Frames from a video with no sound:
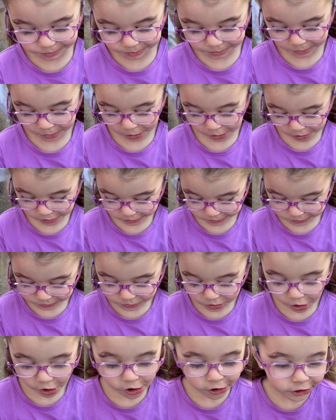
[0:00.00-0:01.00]
How is
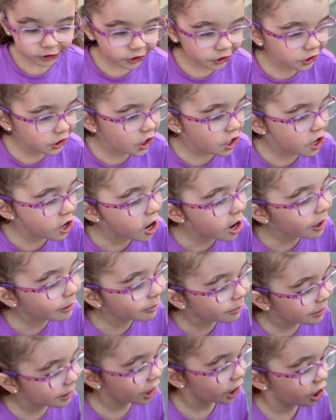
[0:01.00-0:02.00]
it?
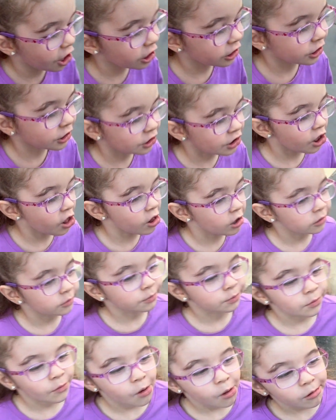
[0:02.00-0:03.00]
Yum.
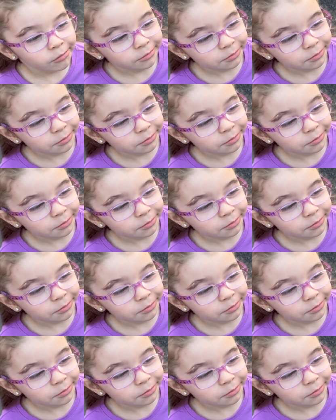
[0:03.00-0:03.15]
Yum.